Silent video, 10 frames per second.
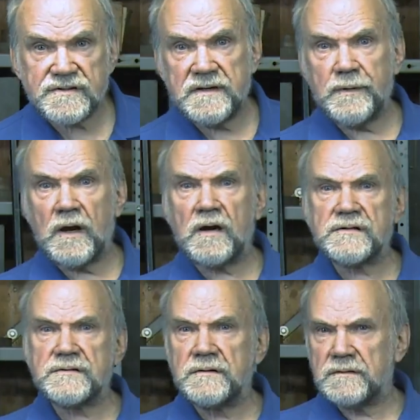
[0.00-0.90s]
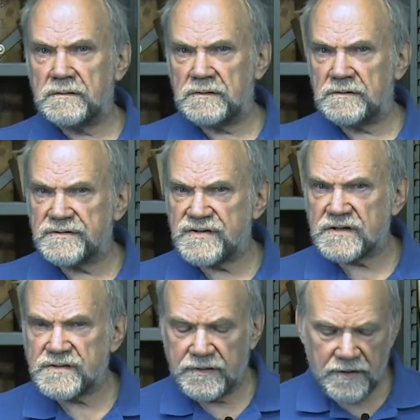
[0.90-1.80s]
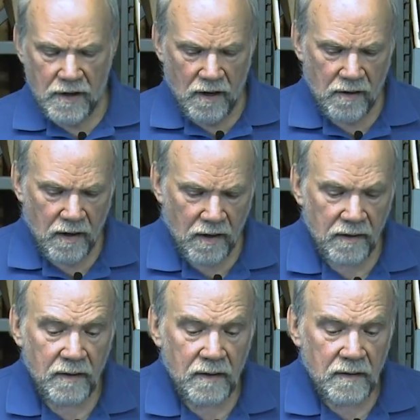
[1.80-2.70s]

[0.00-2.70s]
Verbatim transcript: CBR 600RR